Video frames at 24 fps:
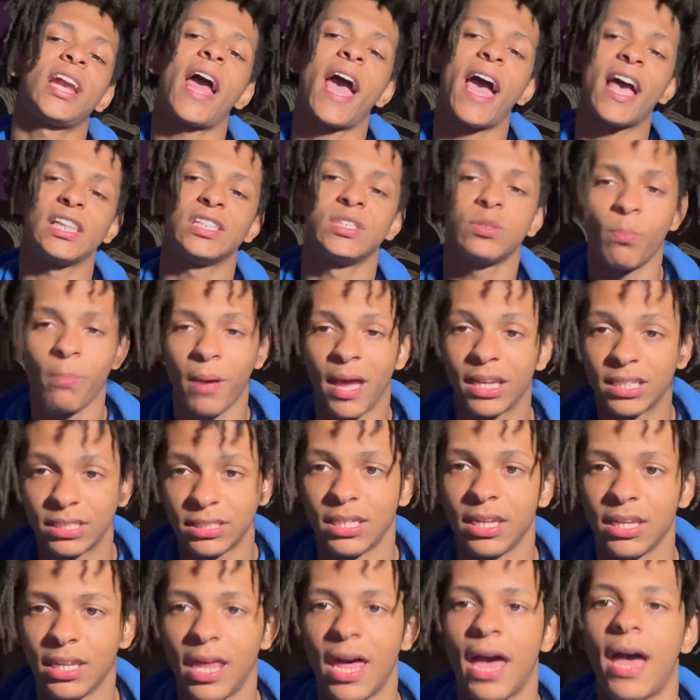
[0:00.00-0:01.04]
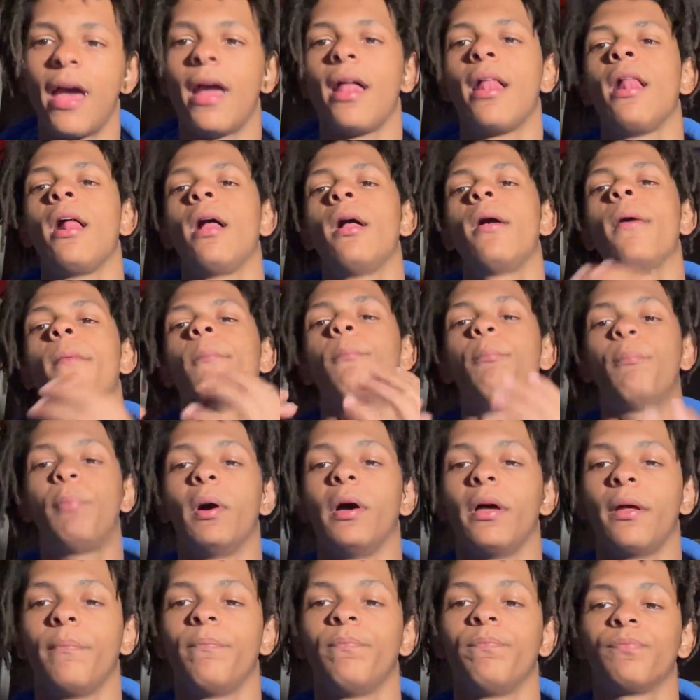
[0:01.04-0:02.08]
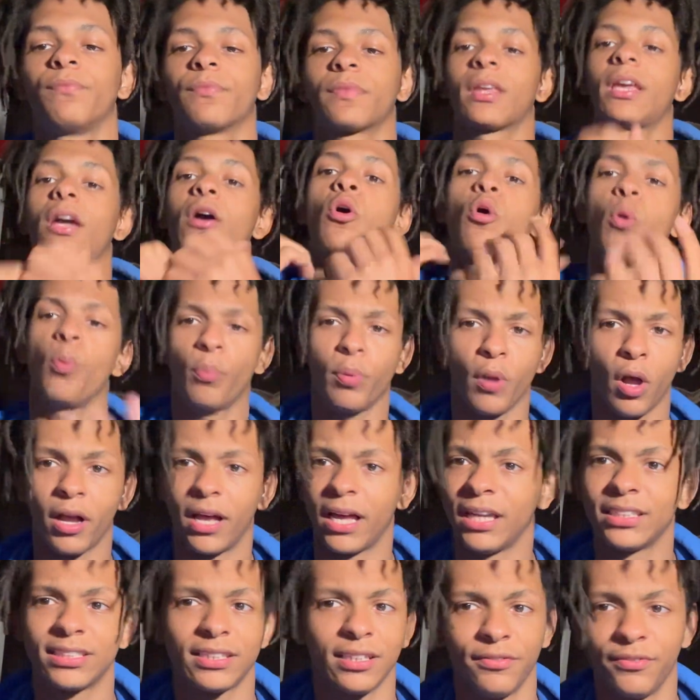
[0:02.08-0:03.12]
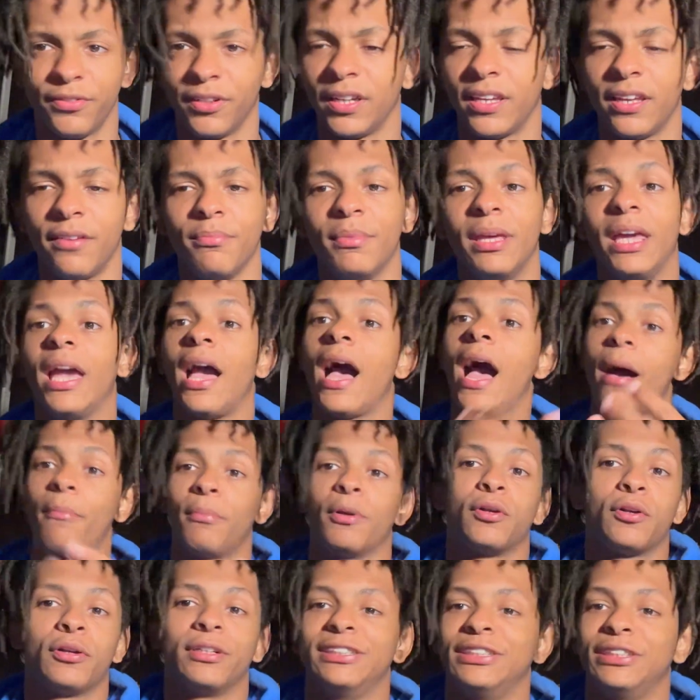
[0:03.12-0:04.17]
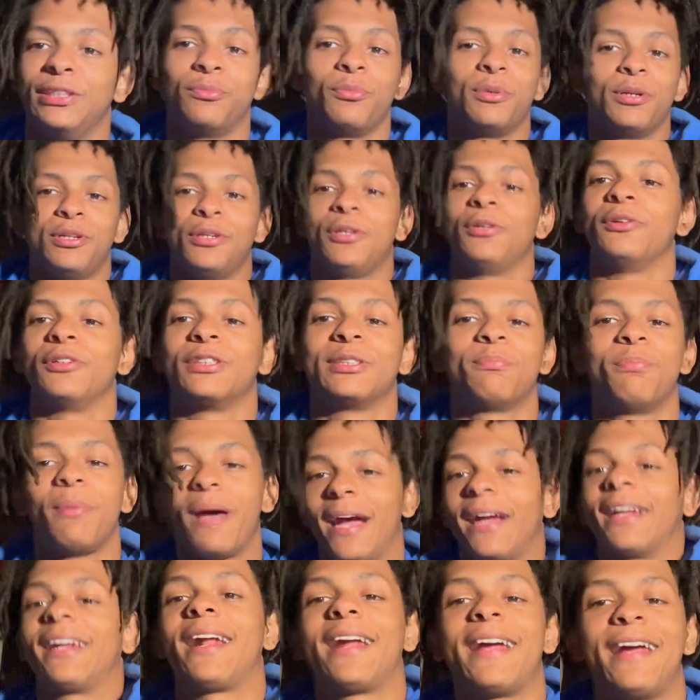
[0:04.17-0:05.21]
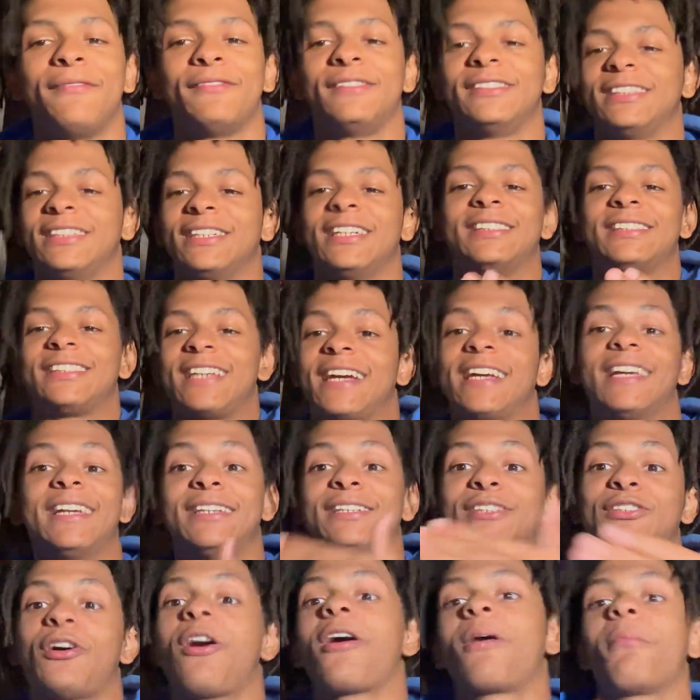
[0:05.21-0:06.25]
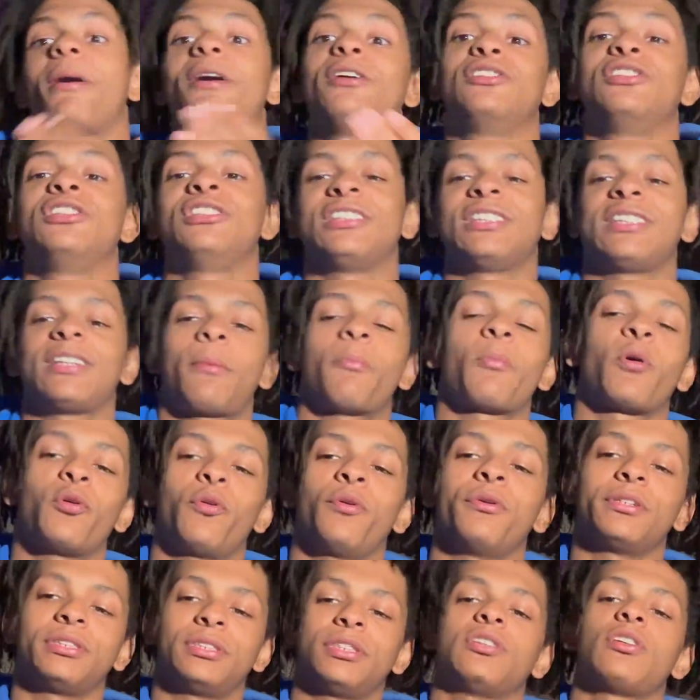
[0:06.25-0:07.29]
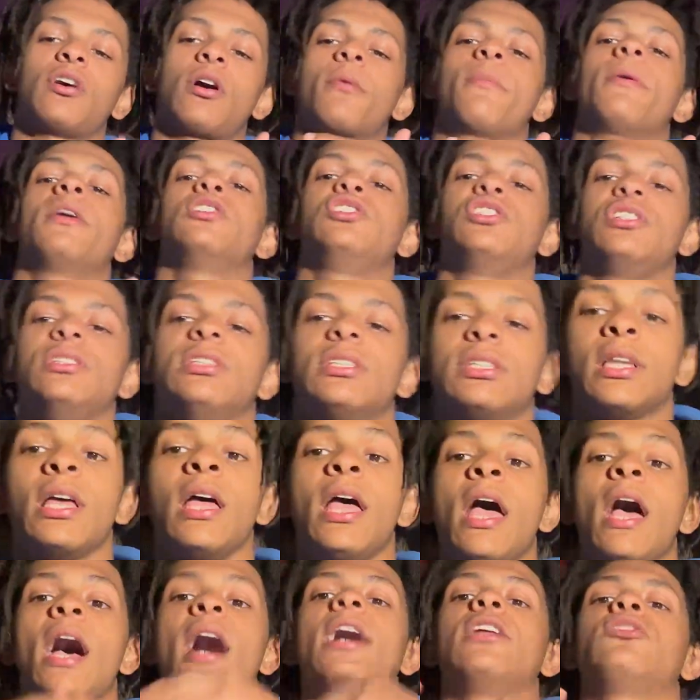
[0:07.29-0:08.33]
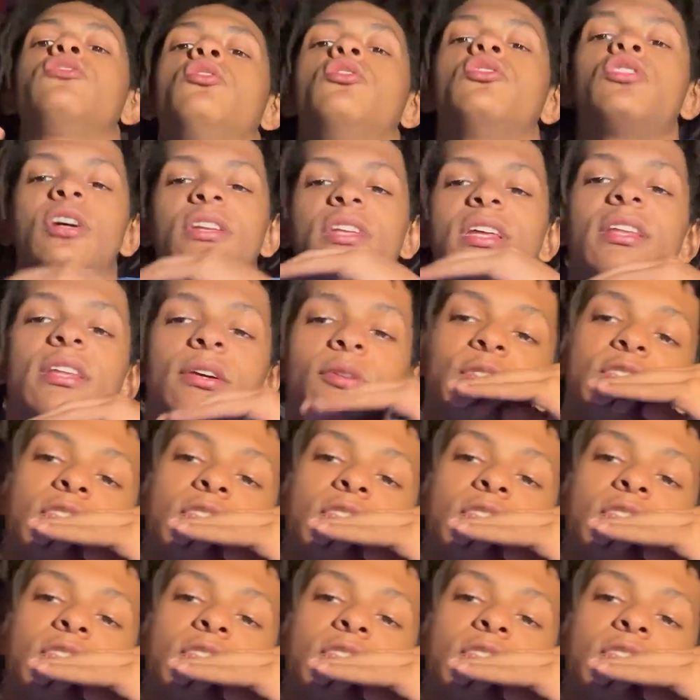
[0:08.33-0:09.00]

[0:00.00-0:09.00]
aspect to that, but Hope y'all guys can forgive me. I'm a Christian. What do you expect? Every chance I get to talk about Jesus, I'm going to talk about Jesus. I told y'all that there's